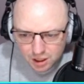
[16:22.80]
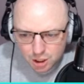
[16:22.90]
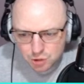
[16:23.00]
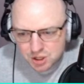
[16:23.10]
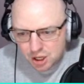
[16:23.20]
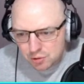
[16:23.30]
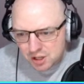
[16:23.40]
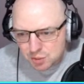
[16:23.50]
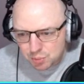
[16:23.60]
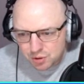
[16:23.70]
You did
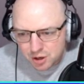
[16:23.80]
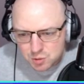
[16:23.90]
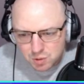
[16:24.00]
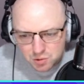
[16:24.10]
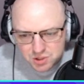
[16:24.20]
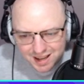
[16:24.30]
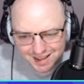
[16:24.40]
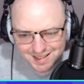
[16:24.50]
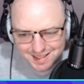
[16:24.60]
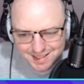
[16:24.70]
Odie to Bruno as well.
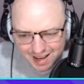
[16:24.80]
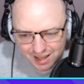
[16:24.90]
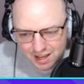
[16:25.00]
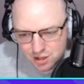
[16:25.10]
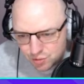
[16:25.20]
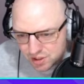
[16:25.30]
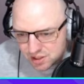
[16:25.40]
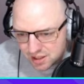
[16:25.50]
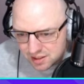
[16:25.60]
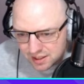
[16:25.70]
Saka to Salah,
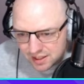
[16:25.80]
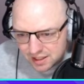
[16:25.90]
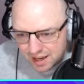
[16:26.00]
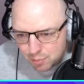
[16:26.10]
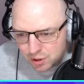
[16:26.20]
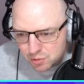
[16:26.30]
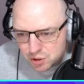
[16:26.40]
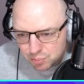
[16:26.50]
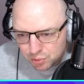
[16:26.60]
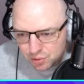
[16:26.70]
interesting. Gabriel
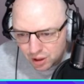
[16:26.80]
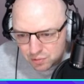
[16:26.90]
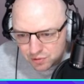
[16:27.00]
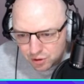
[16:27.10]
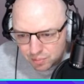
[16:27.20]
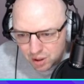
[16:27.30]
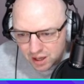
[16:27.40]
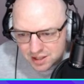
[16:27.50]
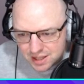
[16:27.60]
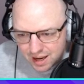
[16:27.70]
to Bruno for a
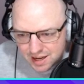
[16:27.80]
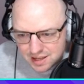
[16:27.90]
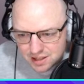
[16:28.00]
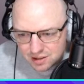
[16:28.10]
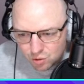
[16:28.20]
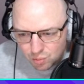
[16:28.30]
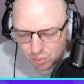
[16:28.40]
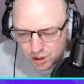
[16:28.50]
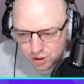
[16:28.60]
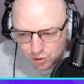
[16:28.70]
-8,
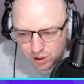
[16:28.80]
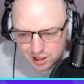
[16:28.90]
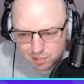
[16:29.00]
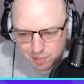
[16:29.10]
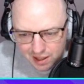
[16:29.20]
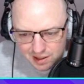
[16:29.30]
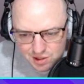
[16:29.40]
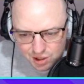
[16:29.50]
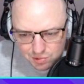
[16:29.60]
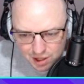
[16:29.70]
0.0 in the bank.
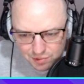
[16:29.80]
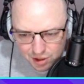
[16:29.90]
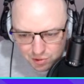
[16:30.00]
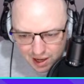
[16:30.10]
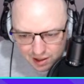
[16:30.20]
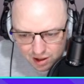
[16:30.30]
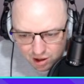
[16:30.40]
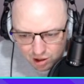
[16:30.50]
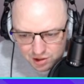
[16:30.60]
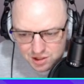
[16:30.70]
So defino
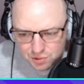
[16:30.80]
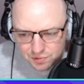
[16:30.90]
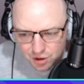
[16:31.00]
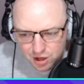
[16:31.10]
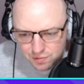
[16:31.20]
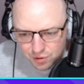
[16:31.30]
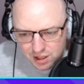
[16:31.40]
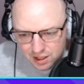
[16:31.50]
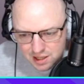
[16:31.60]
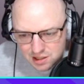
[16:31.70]
Haaland until 33
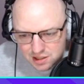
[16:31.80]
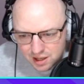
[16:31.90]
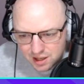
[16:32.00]
at least.